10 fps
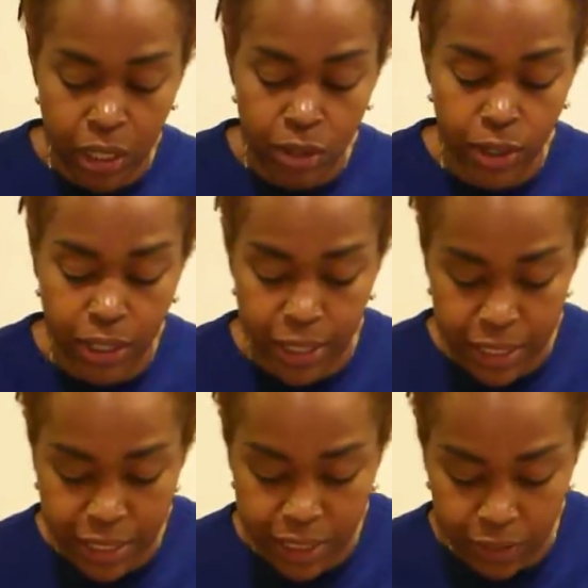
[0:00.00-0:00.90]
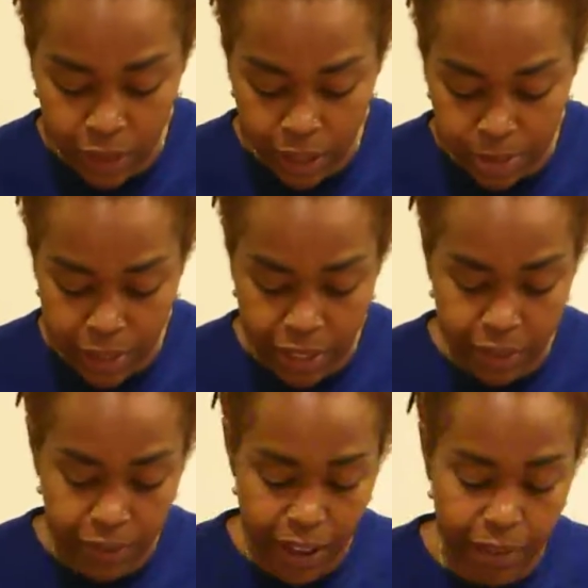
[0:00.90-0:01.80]
You get the Six of Cups and the
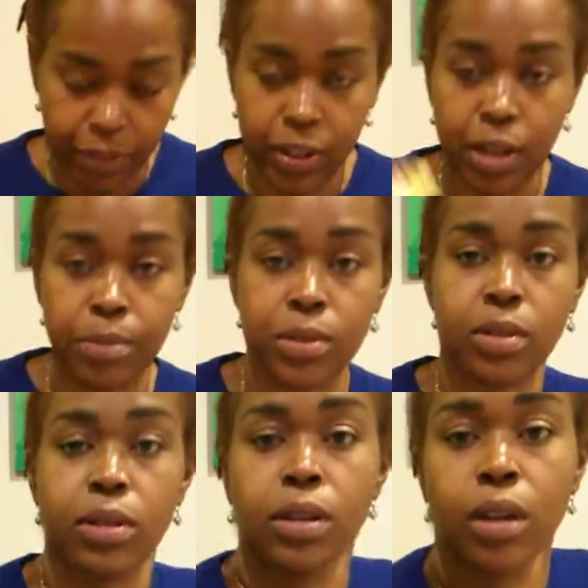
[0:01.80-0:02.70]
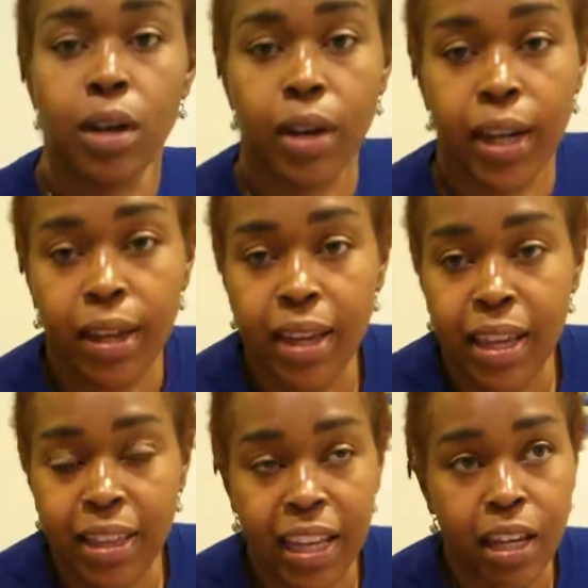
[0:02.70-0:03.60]
Five of Cups, all right?
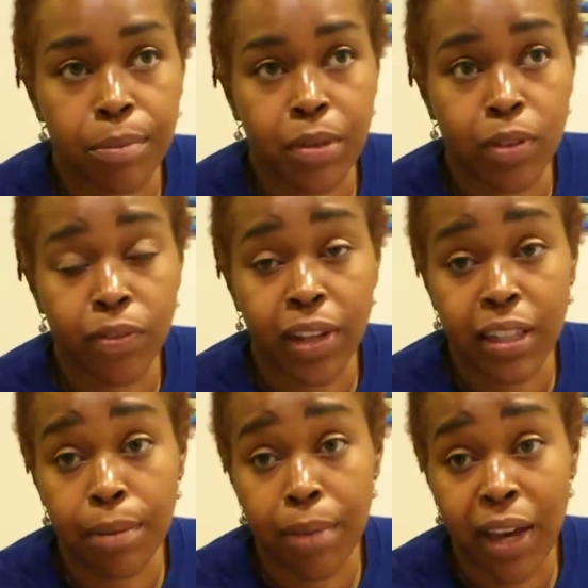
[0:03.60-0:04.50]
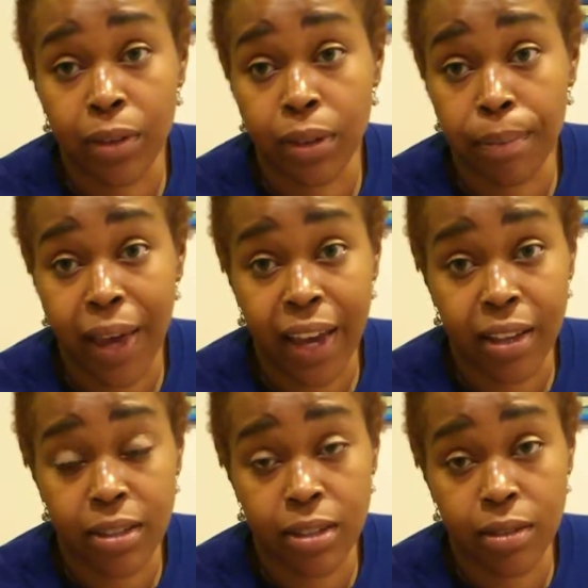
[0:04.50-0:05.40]
They could be reflecting back on the
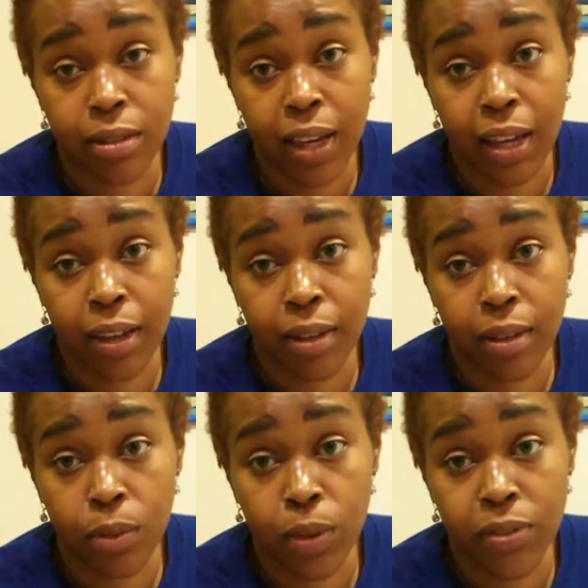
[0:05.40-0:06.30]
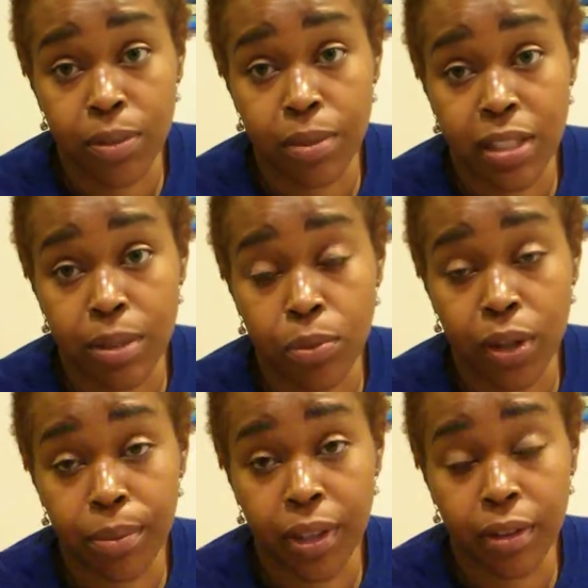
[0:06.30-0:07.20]
past, okay, with some
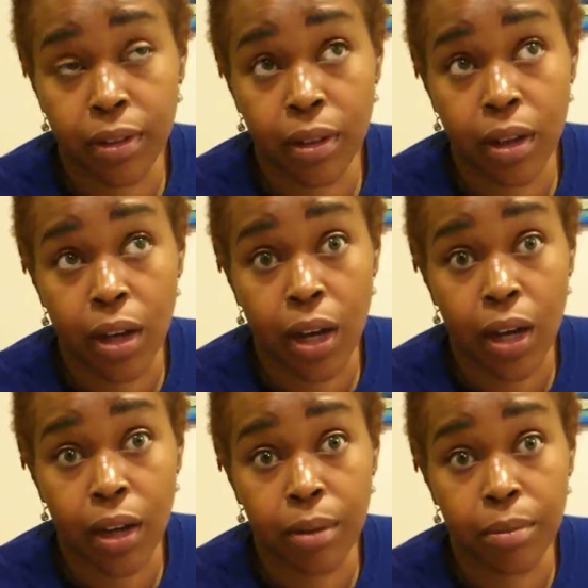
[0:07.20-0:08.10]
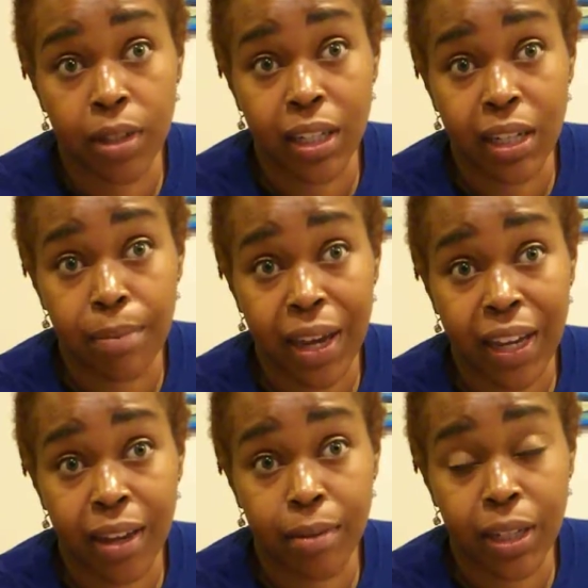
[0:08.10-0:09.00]
disappointment, looking
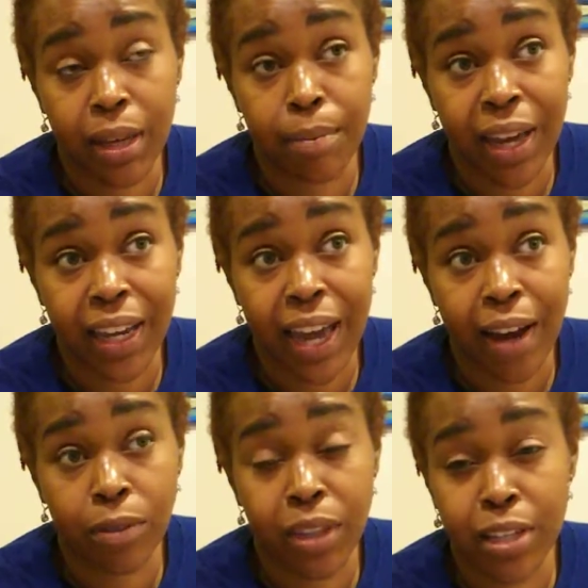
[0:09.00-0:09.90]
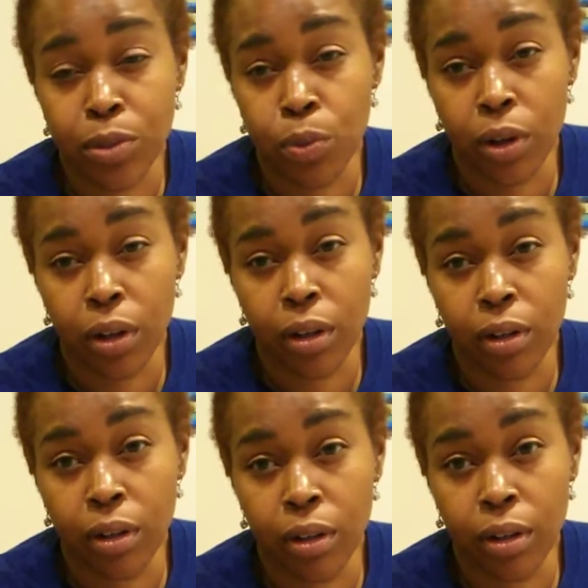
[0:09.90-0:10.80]
back at how things were
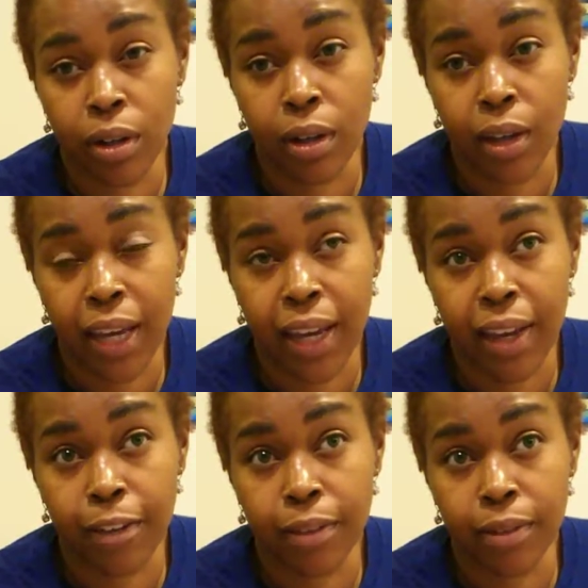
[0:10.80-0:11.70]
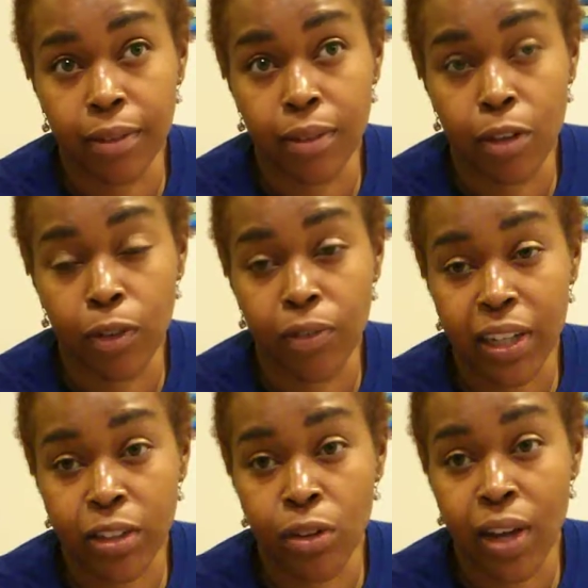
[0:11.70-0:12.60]
and, you know,
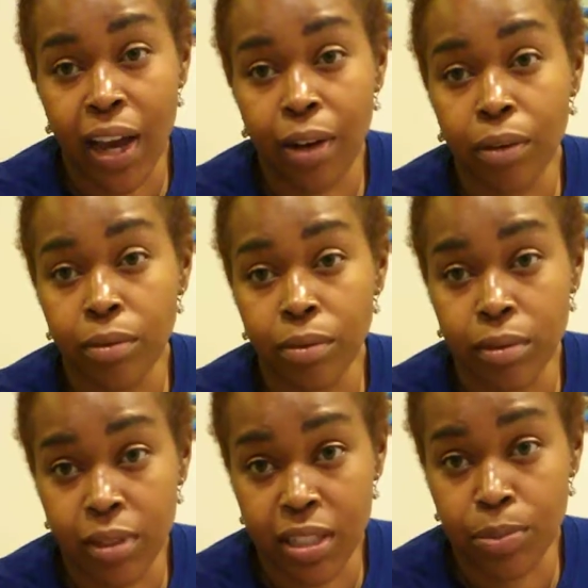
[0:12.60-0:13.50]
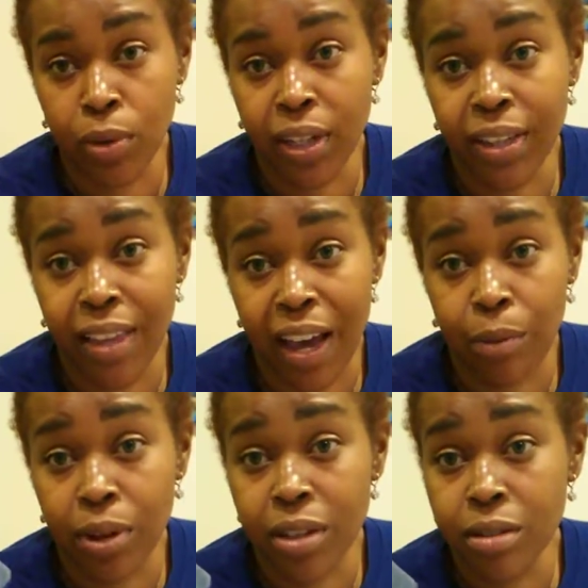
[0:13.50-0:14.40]
reflecting on how disappointing that
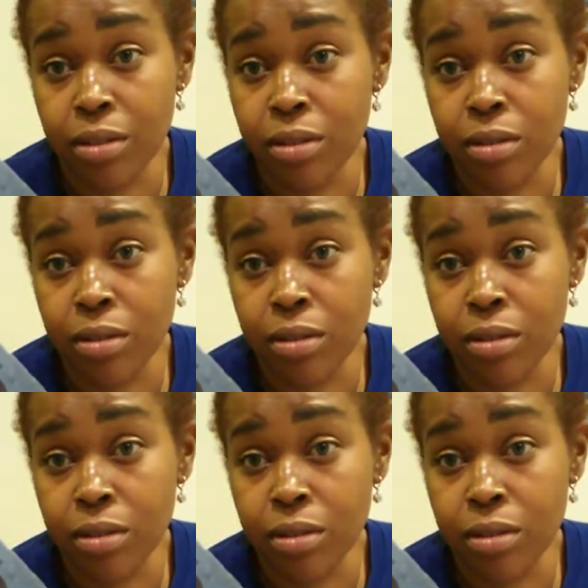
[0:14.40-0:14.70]
was.